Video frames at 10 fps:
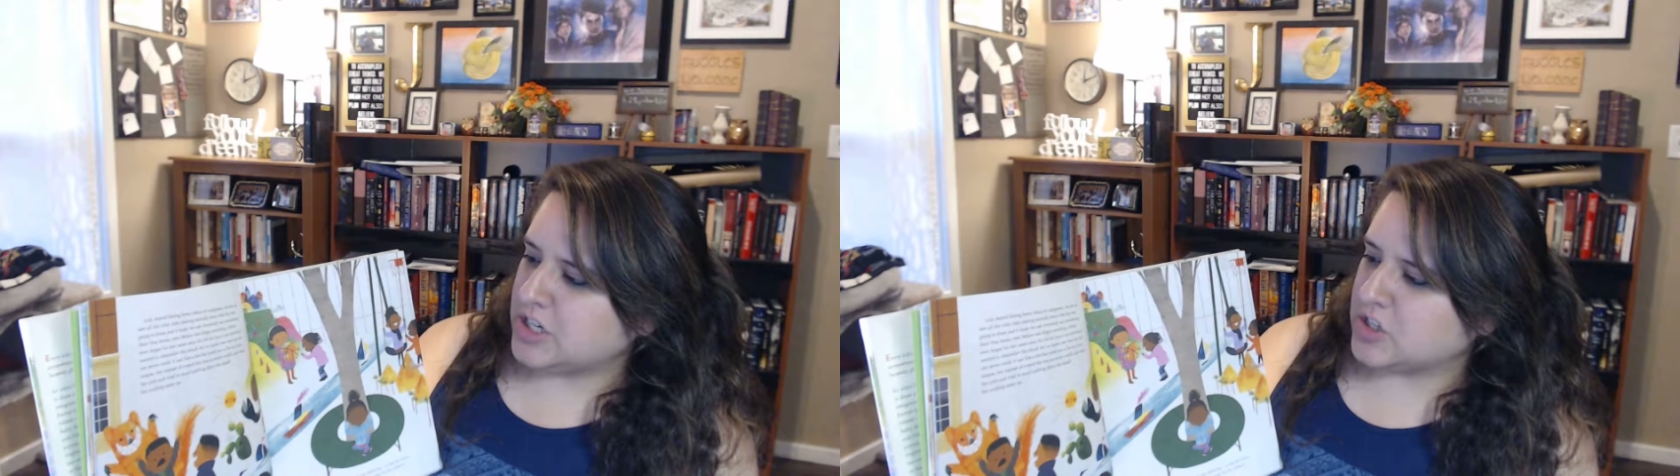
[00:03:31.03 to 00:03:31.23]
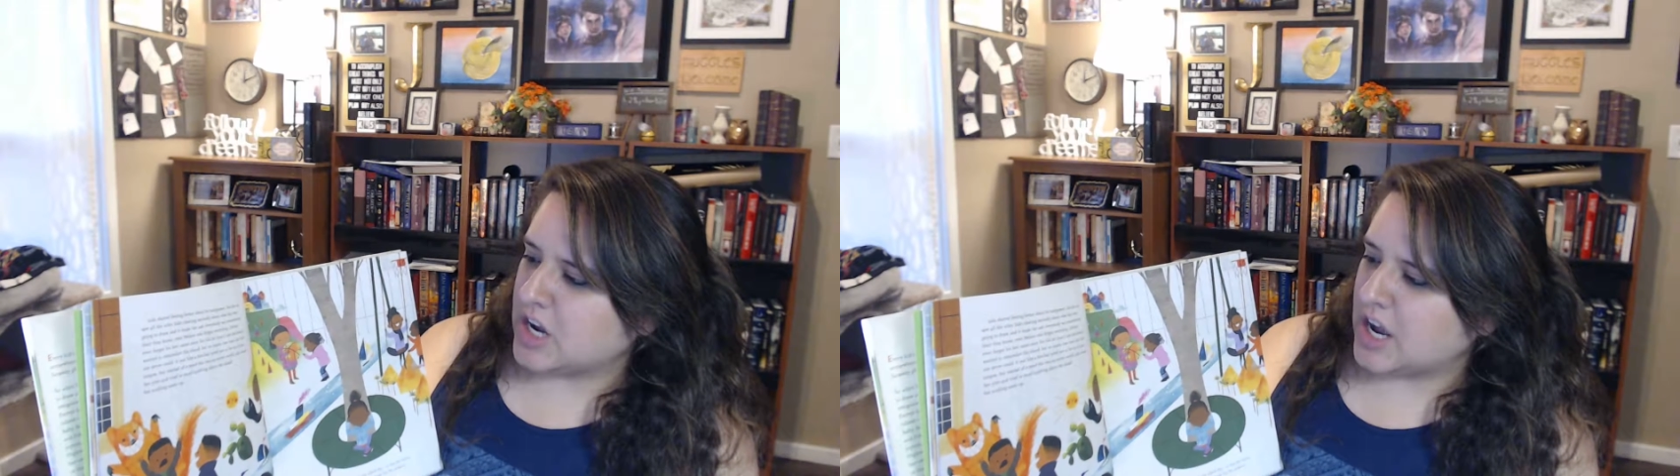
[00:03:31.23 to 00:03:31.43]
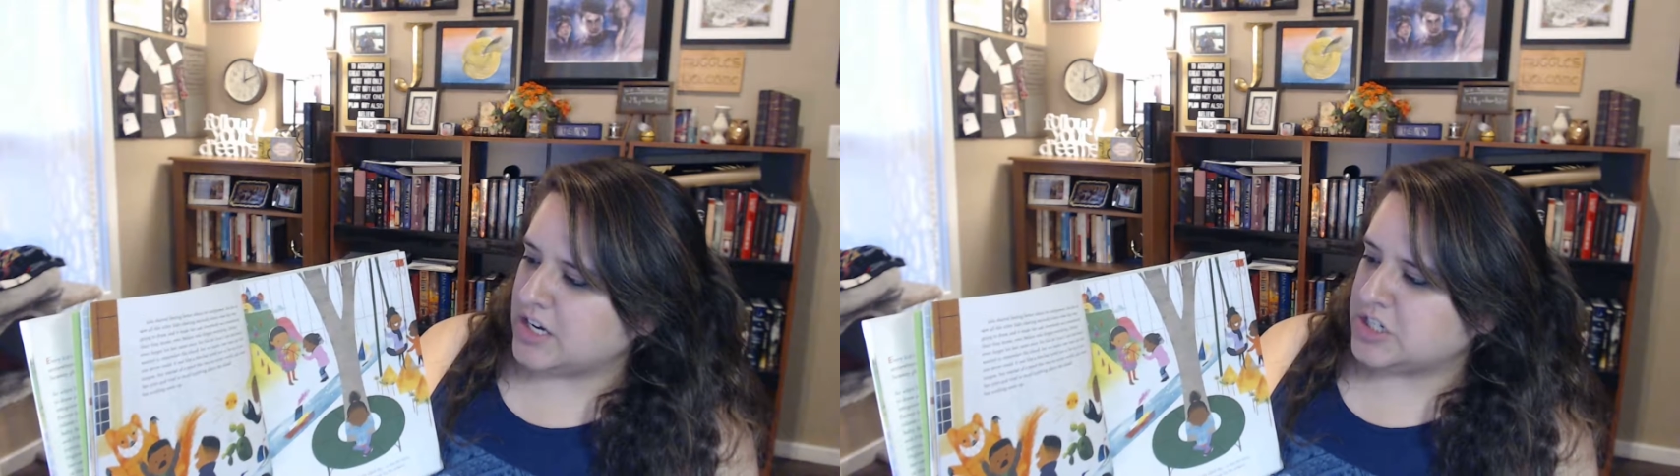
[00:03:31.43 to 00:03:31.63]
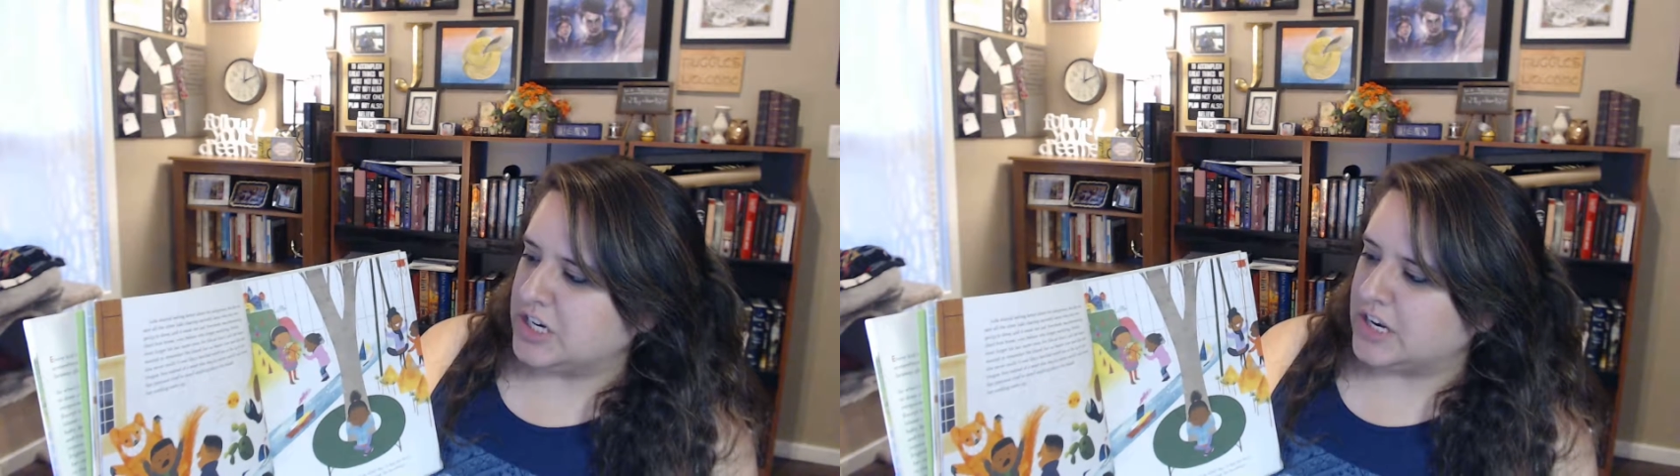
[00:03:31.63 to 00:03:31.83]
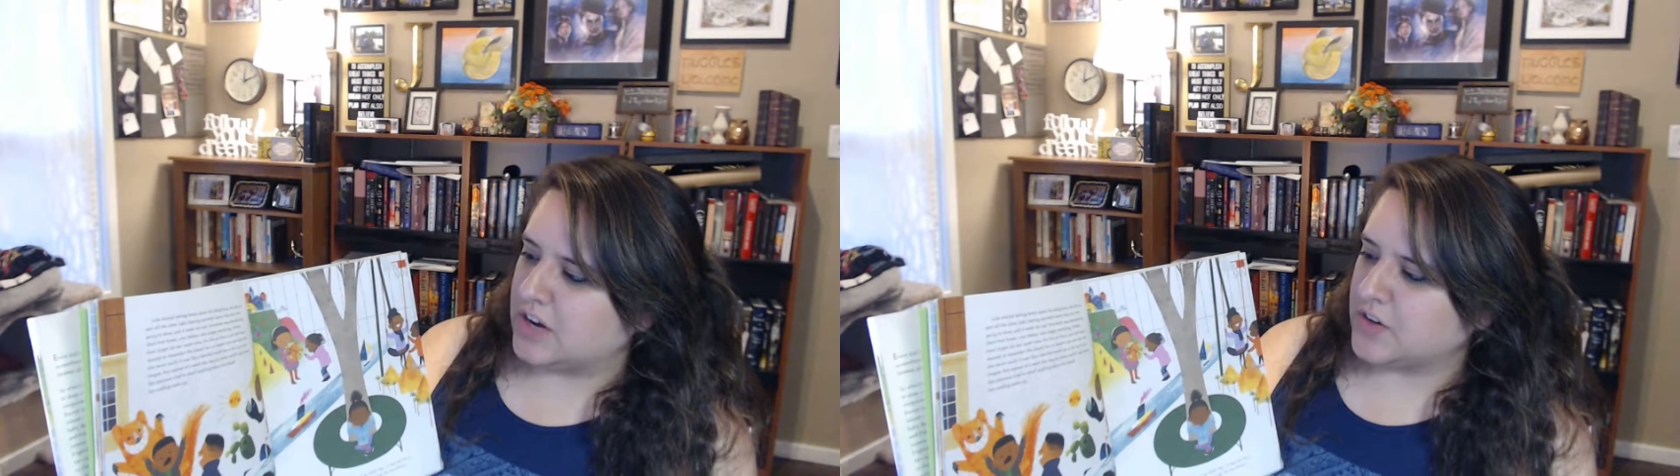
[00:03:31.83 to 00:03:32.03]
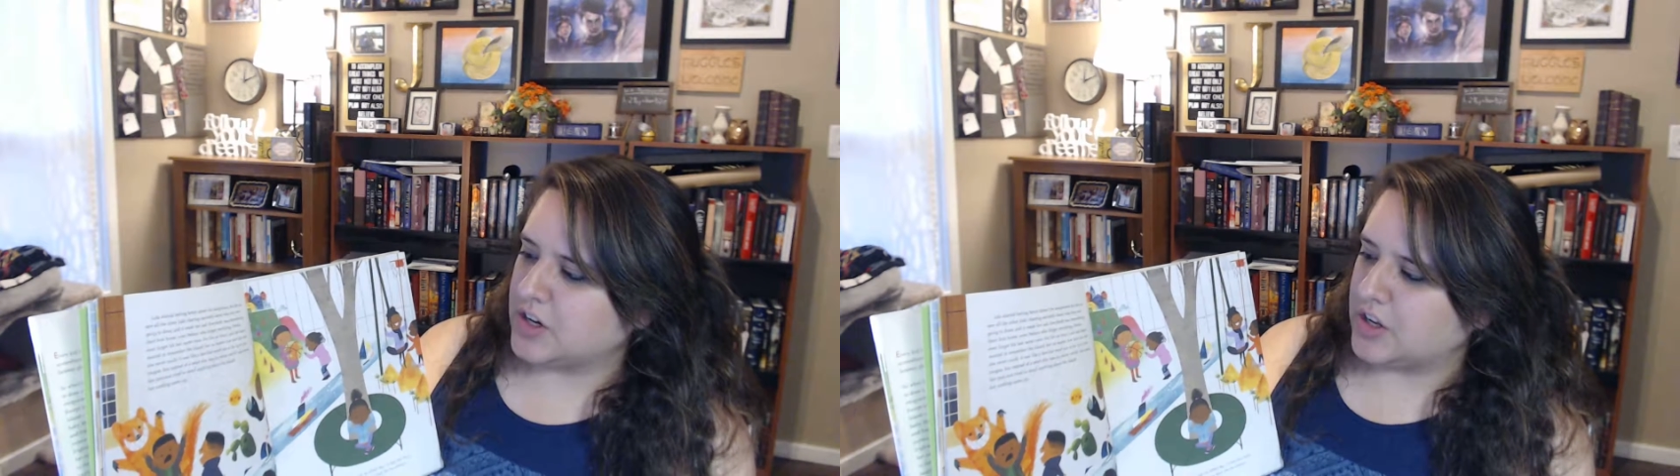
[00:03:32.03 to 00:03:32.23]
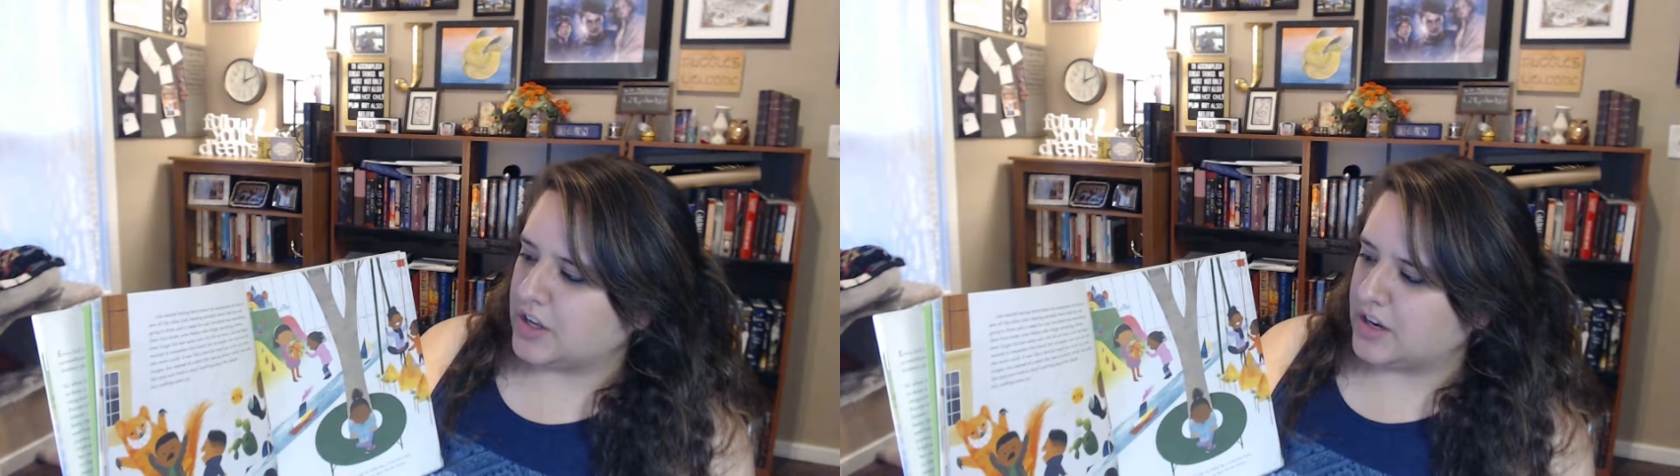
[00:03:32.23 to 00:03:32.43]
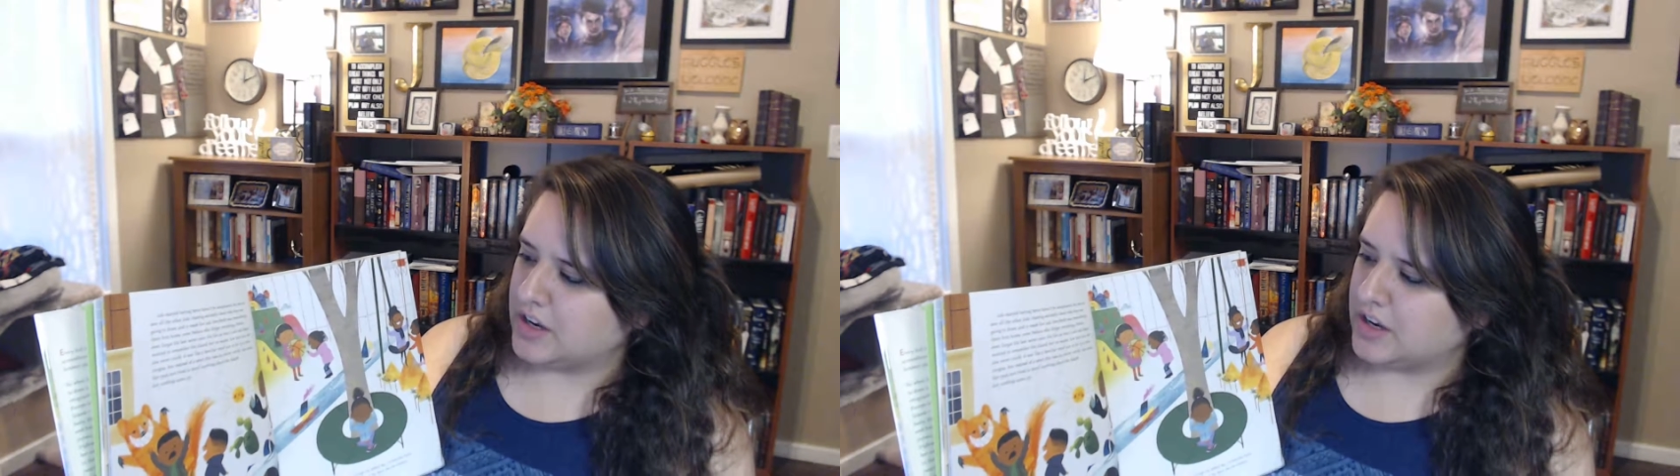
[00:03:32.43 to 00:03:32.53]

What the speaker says: tried, she never could.